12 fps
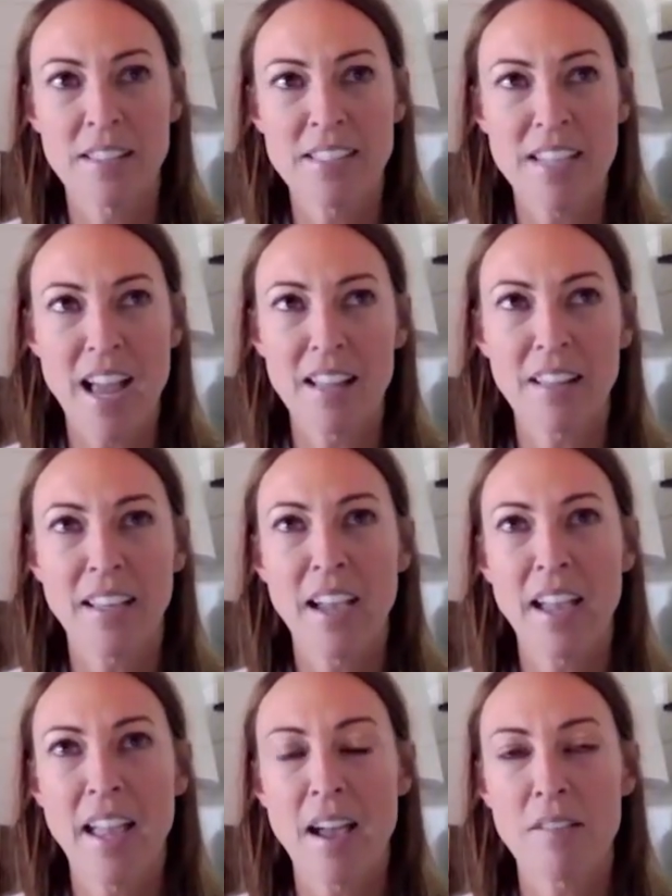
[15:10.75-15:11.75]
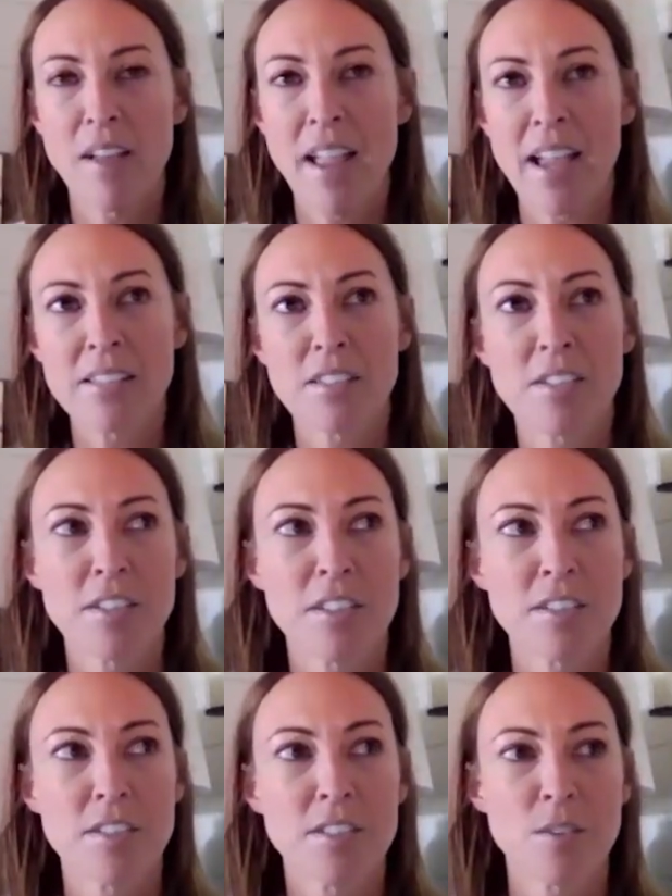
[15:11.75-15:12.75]
it's not like I have
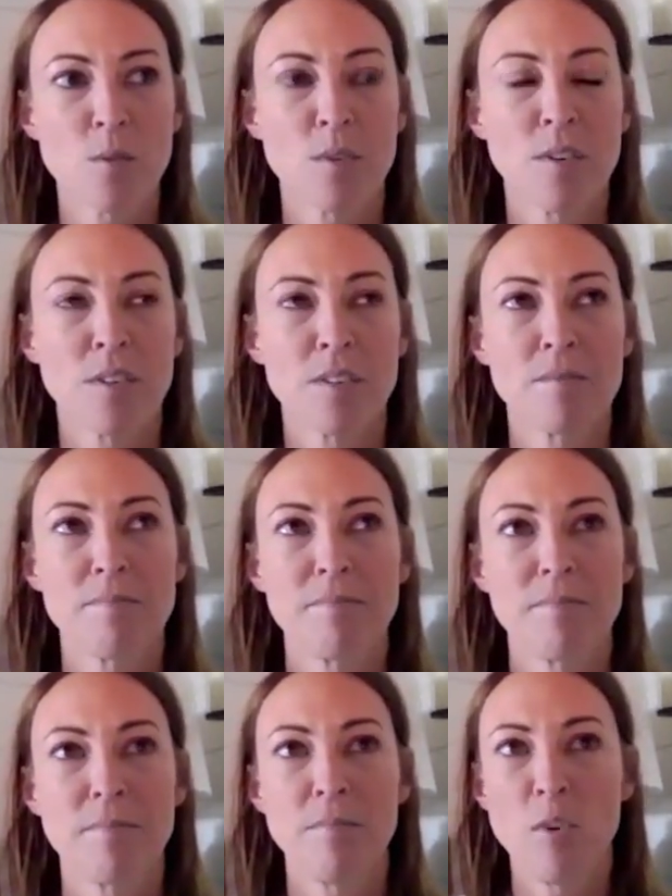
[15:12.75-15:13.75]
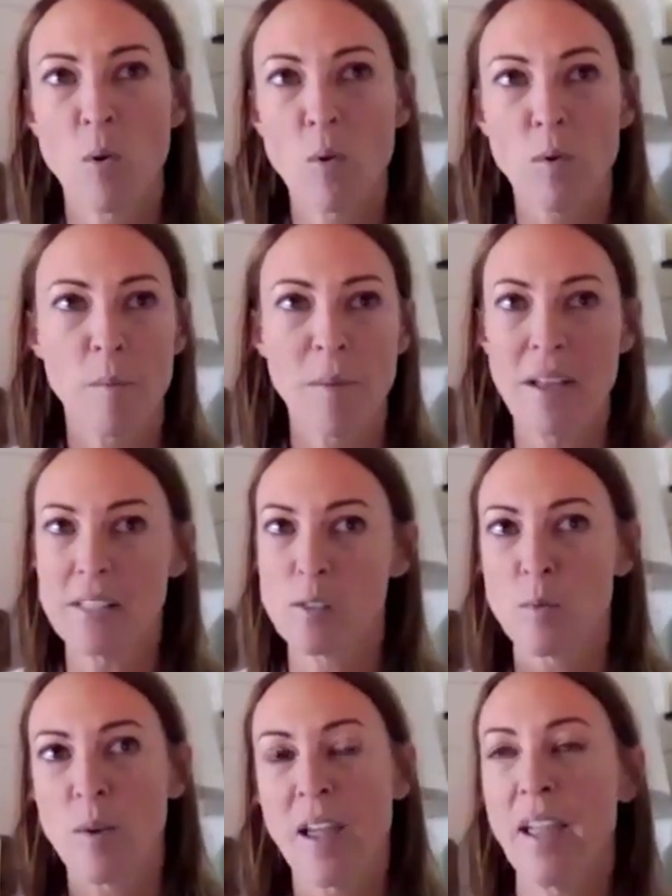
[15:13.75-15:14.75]
answers or know the
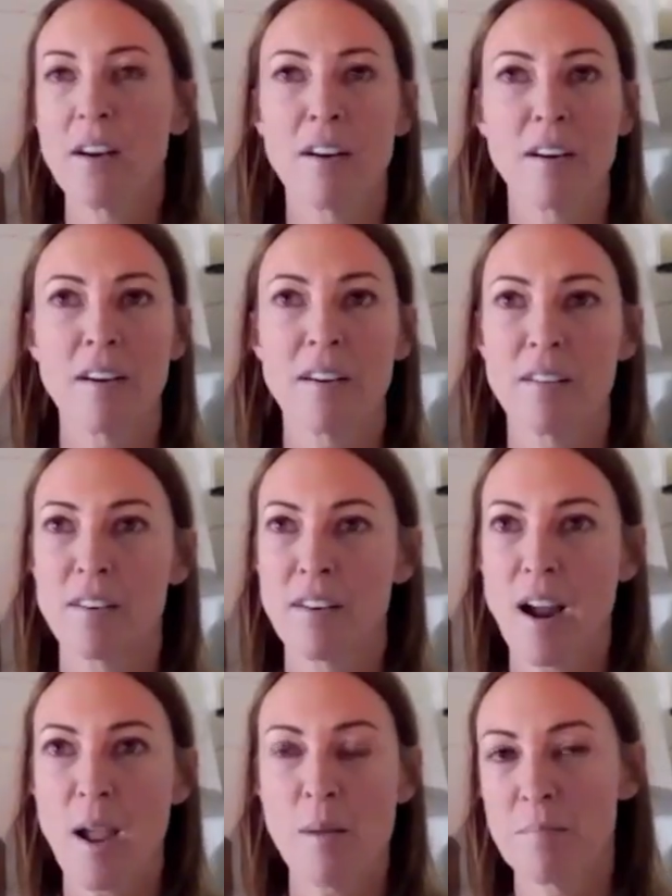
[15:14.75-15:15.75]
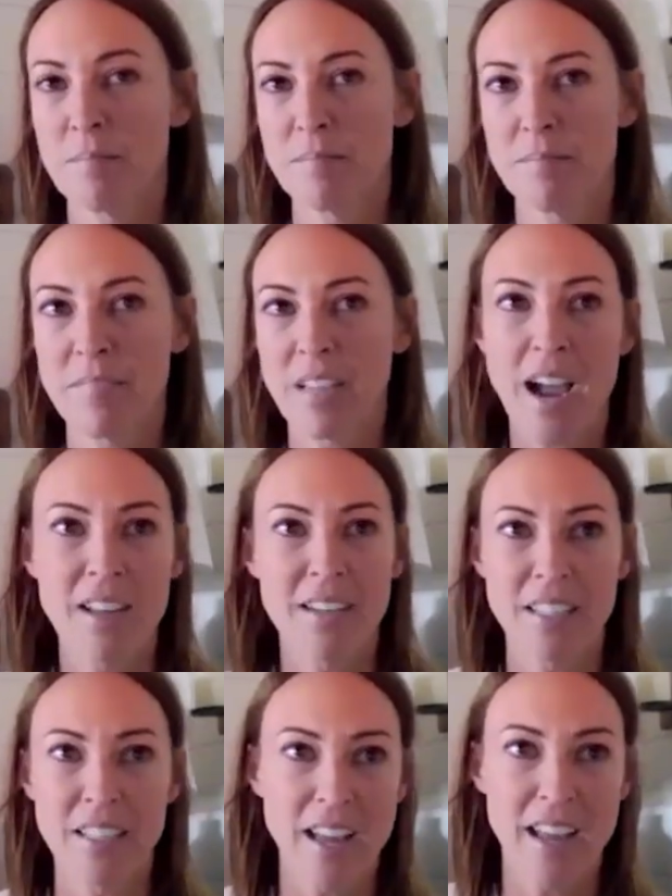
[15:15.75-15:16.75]
best way, or I'm
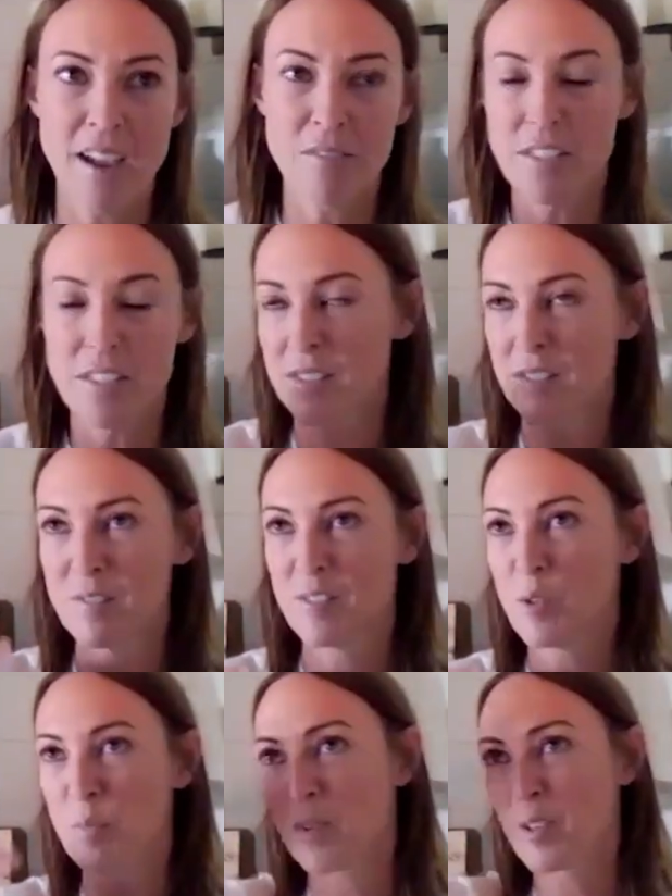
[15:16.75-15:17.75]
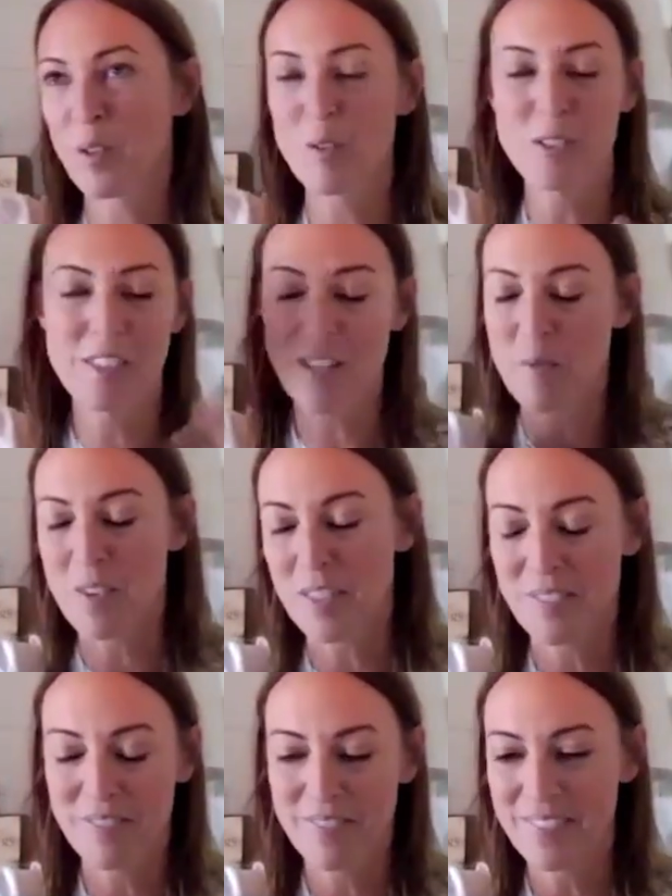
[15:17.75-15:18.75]
Gandhi and I have this super close thing with
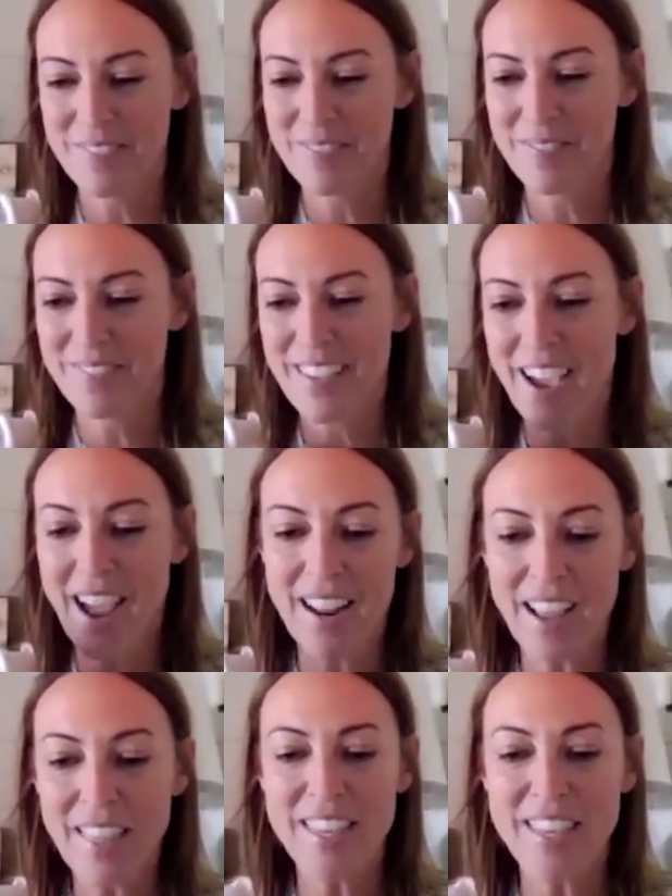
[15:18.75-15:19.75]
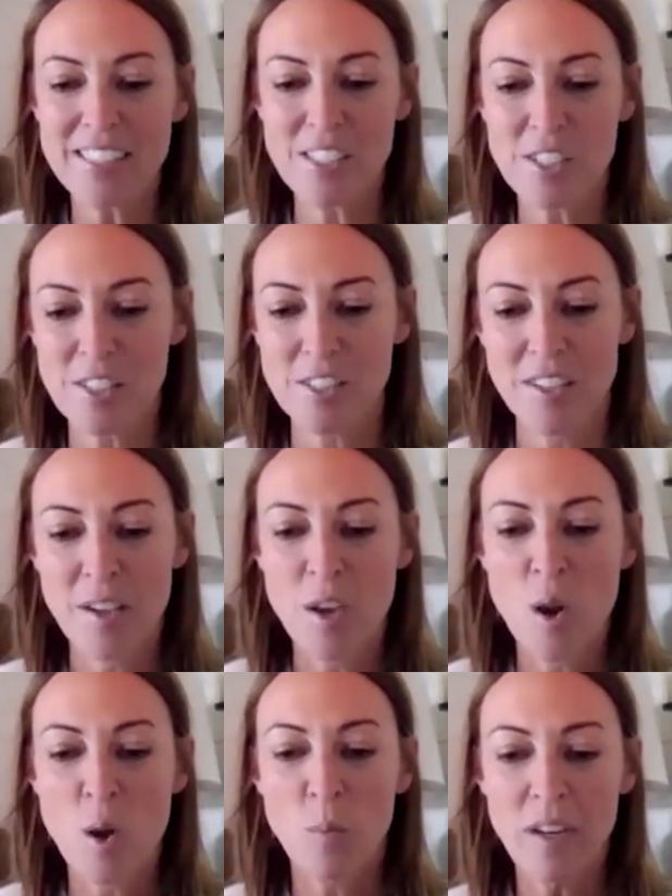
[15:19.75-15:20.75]
God. I think it's just
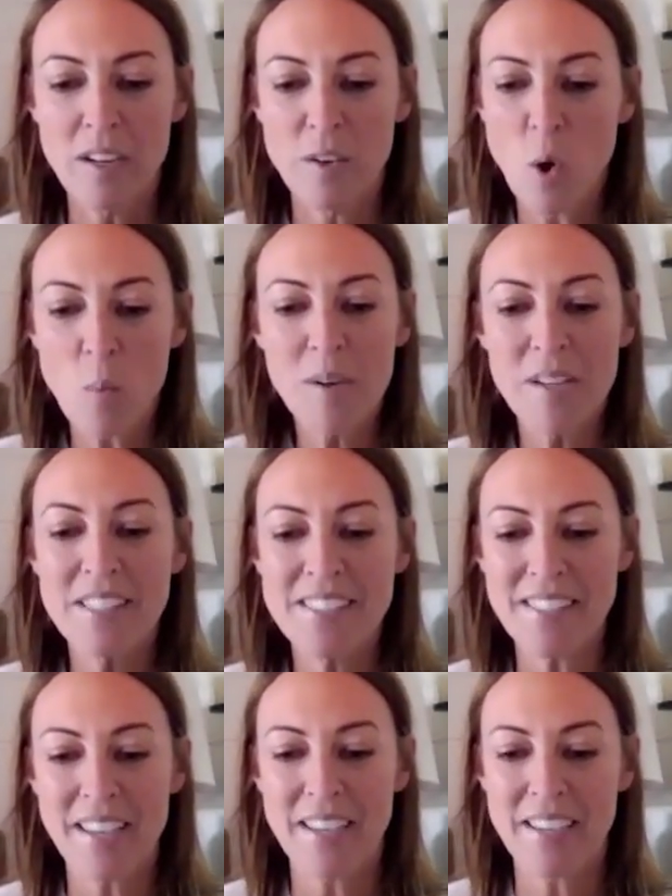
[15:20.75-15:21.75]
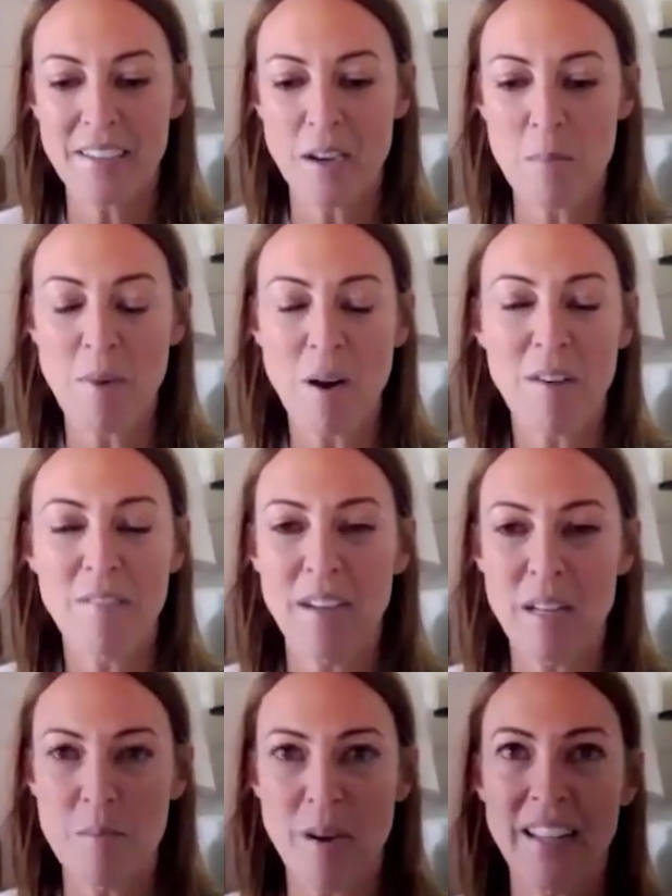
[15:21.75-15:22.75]
nobody's like above
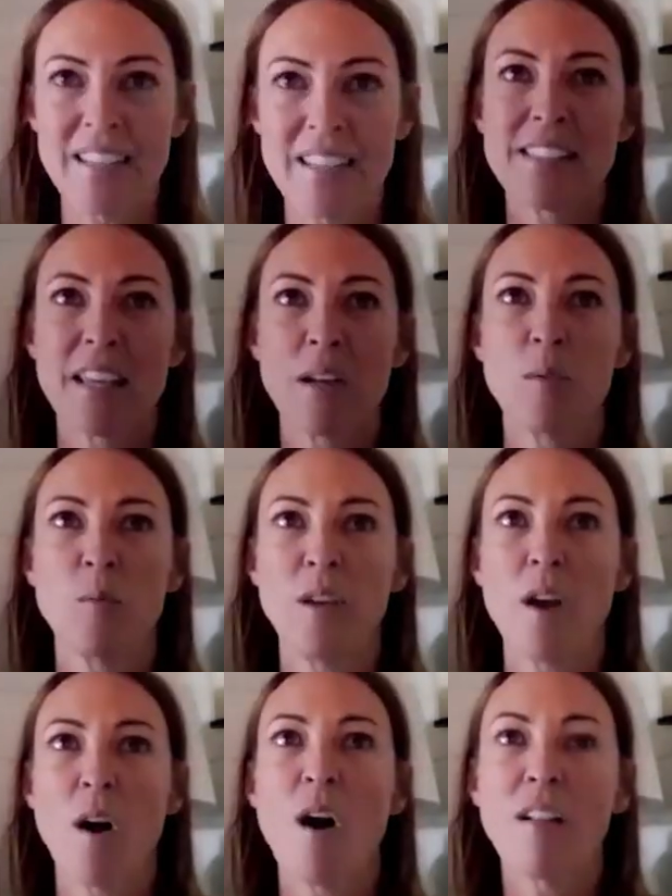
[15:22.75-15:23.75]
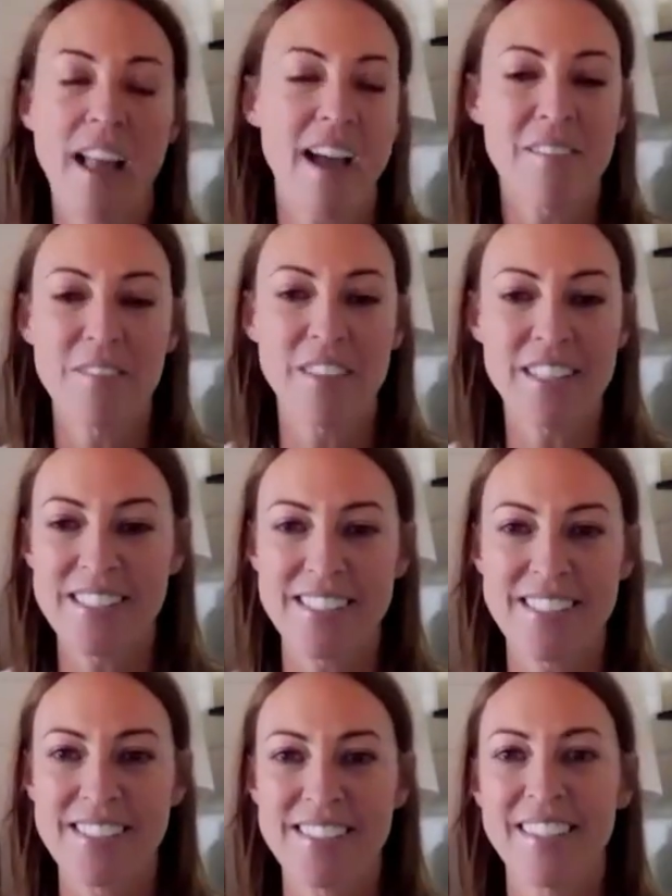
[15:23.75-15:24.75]
anybody. It's like we all have
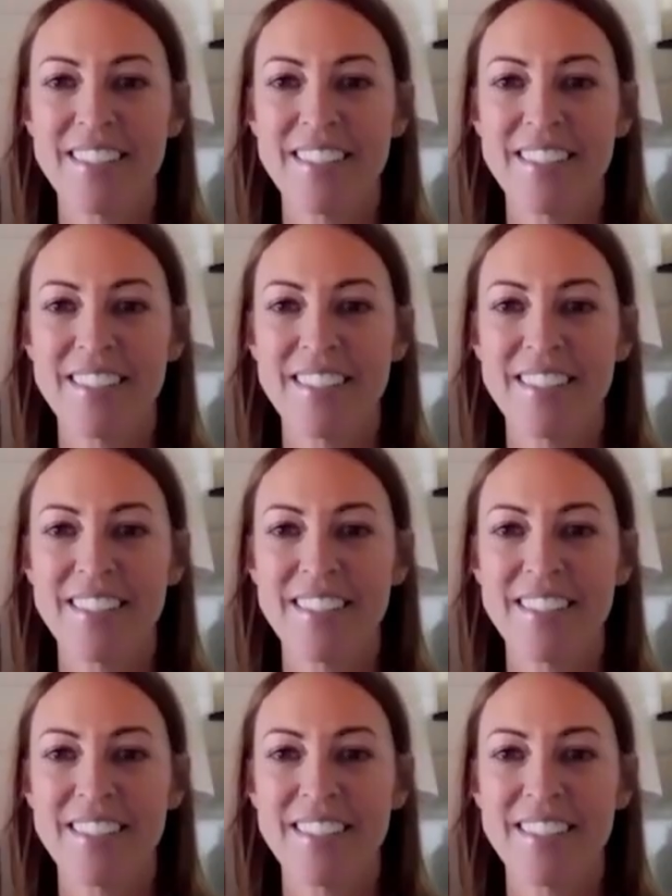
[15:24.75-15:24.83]
this